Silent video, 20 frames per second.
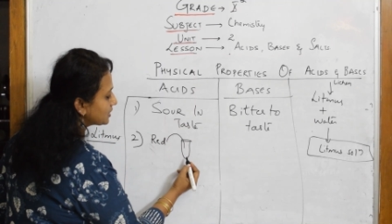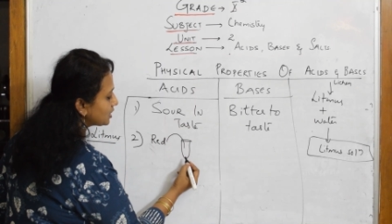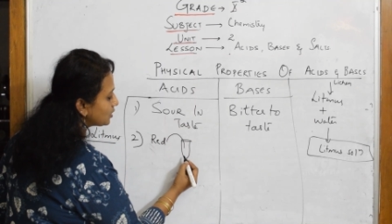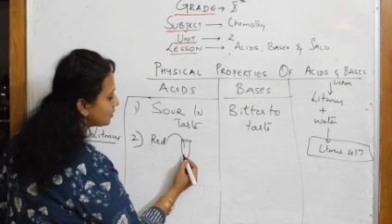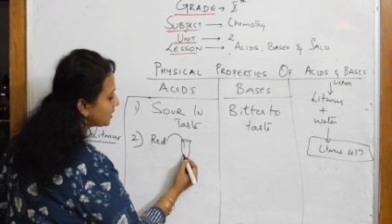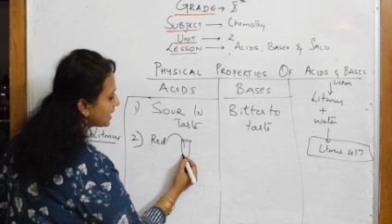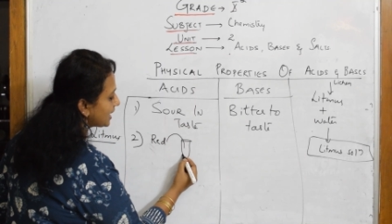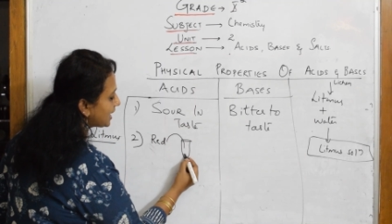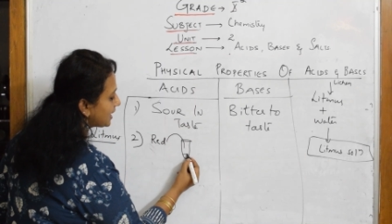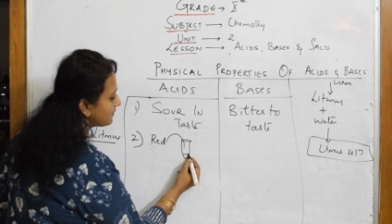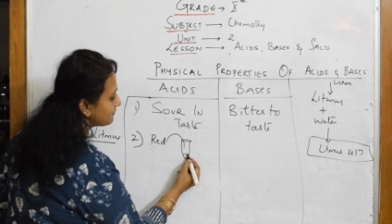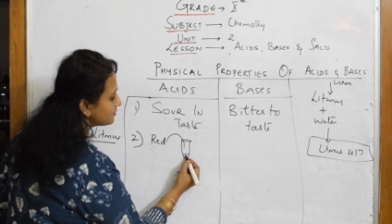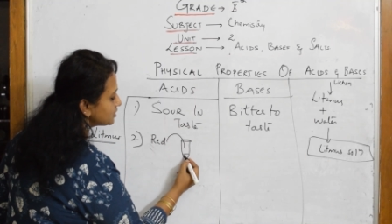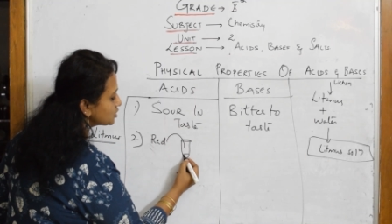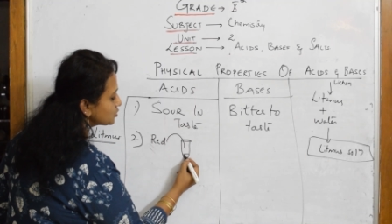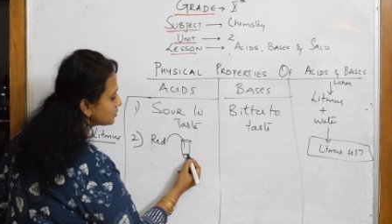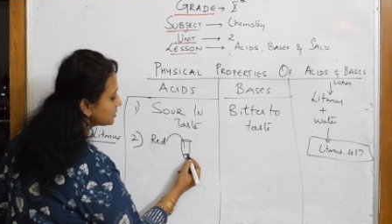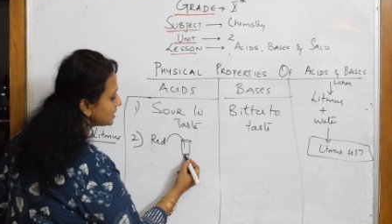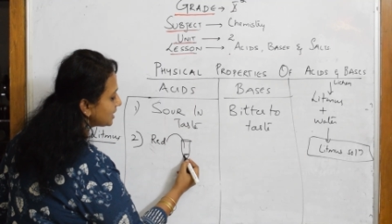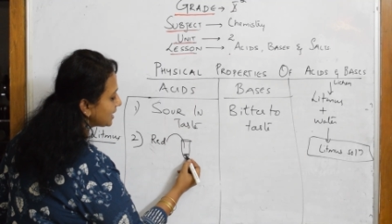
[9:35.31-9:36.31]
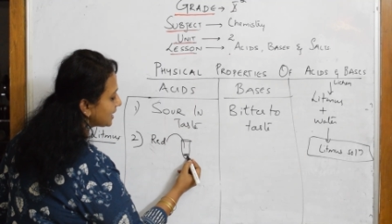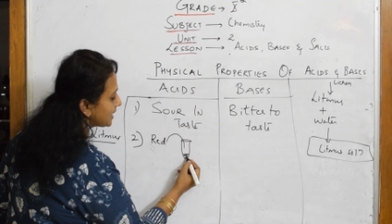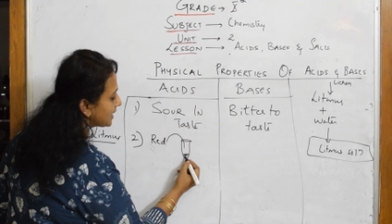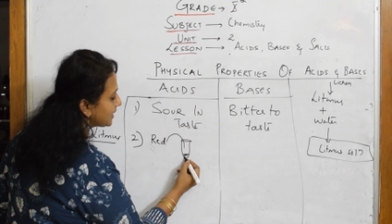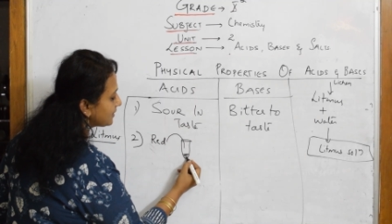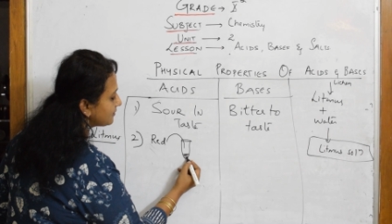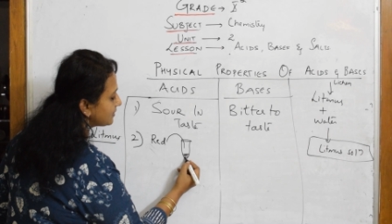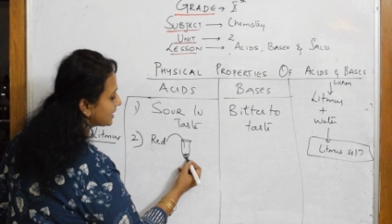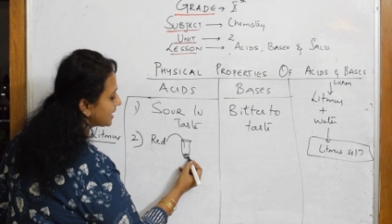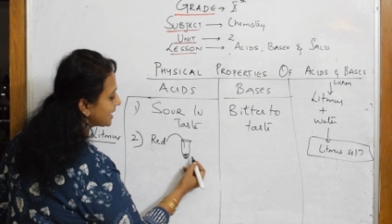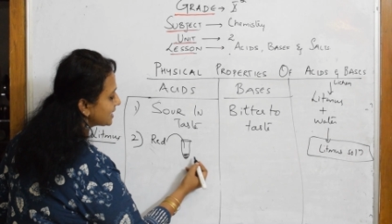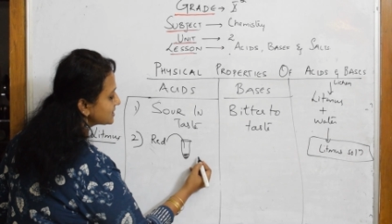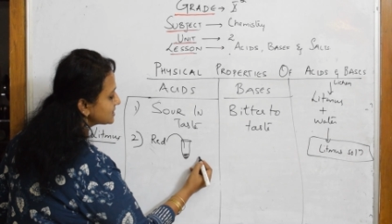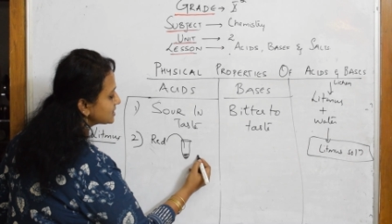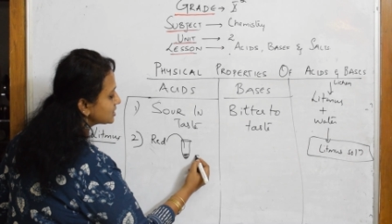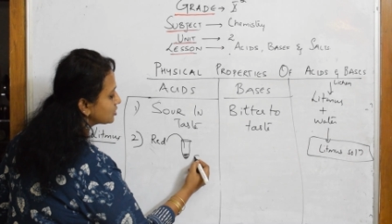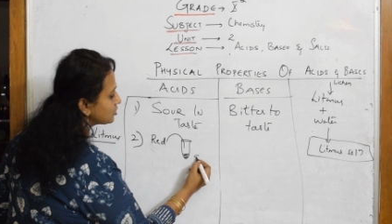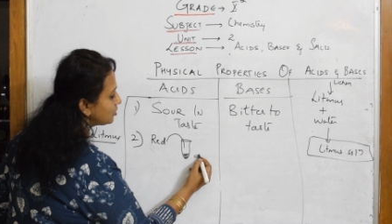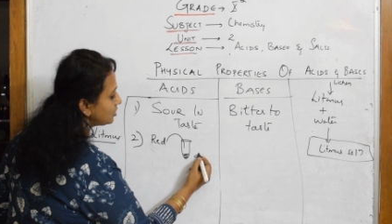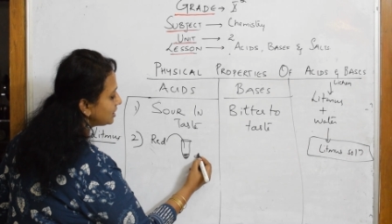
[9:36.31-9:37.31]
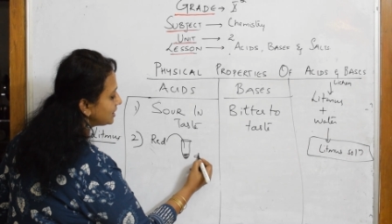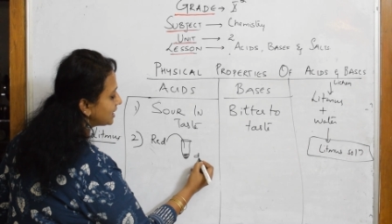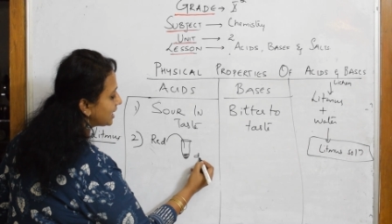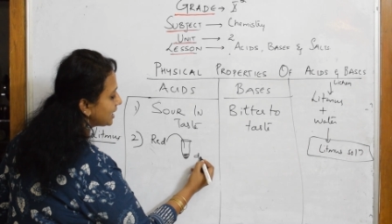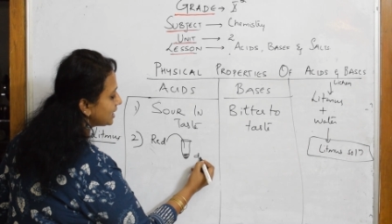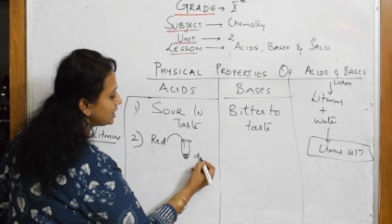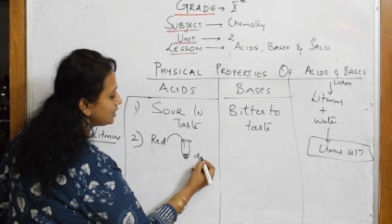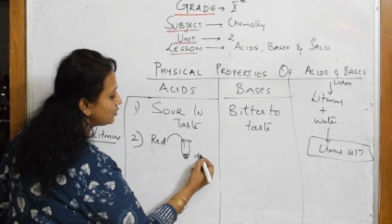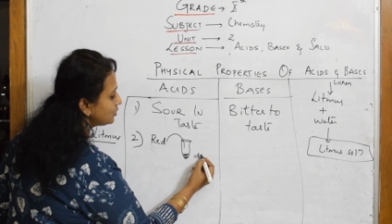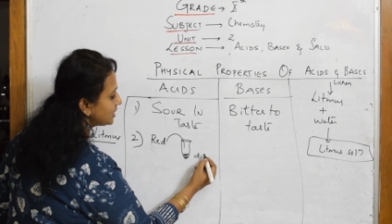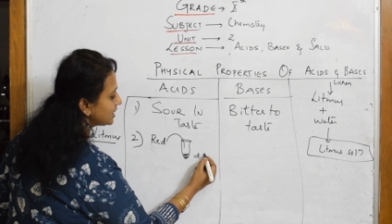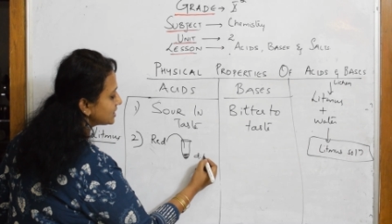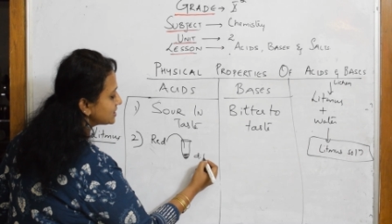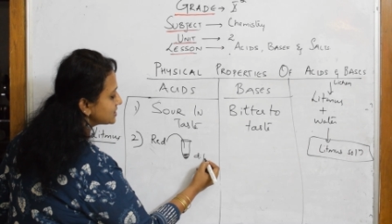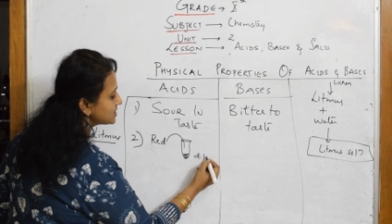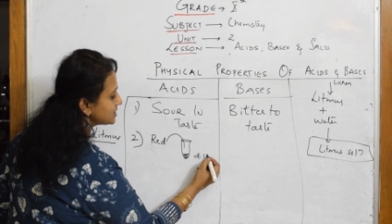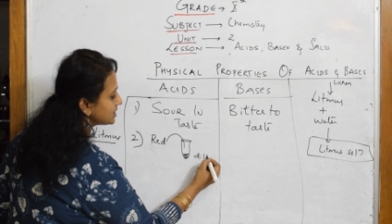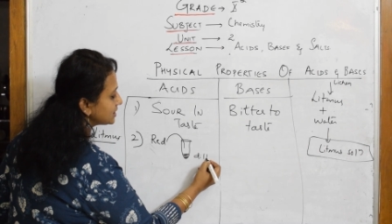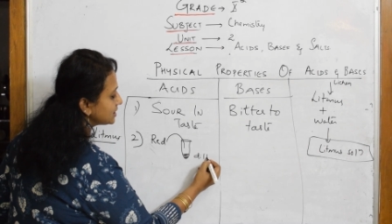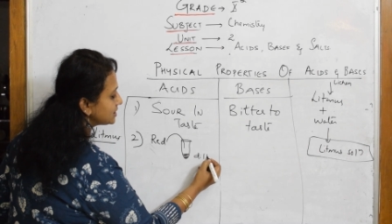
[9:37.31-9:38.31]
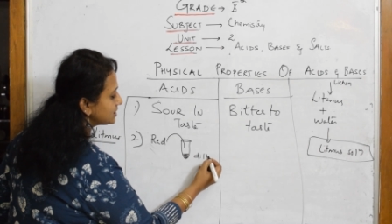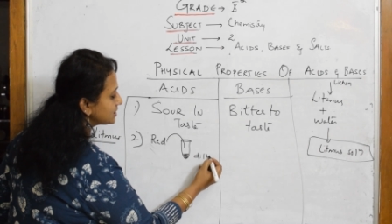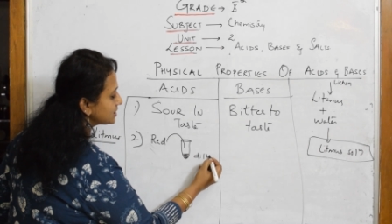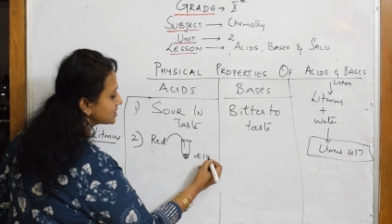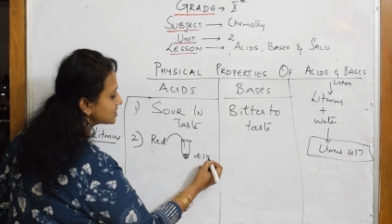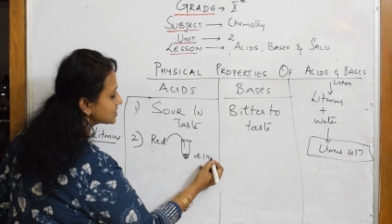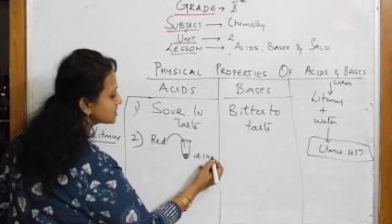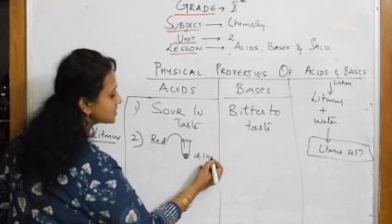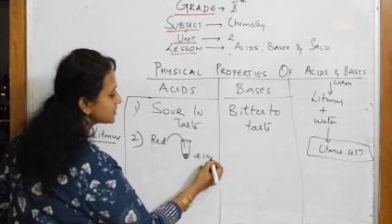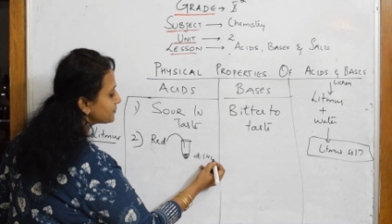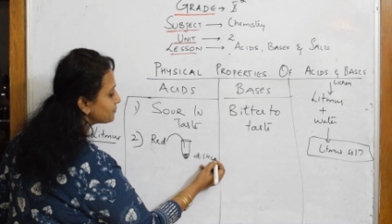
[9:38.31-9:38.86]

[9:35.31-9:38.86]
Now I have which one? I have an acid called dilute HCl in this.